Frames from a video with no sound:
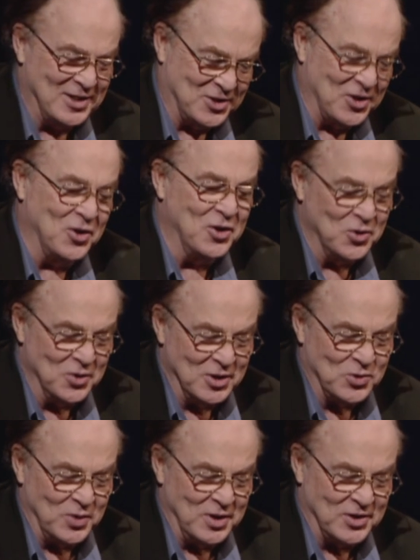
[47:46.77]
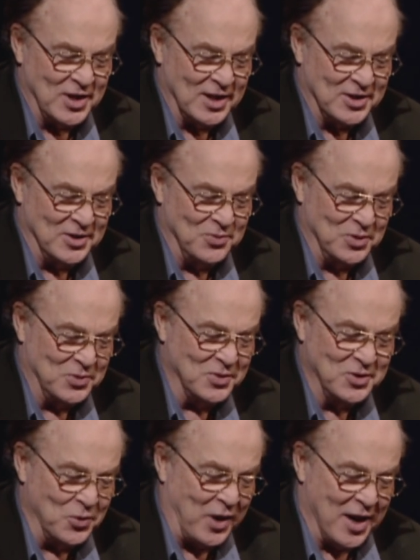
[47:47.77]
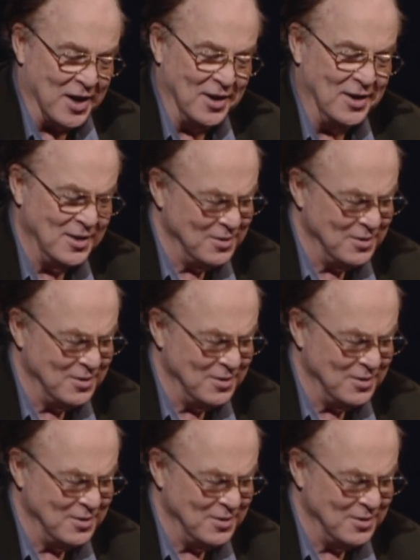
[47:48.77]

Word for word: I started doing the Swedish accent, which was okay.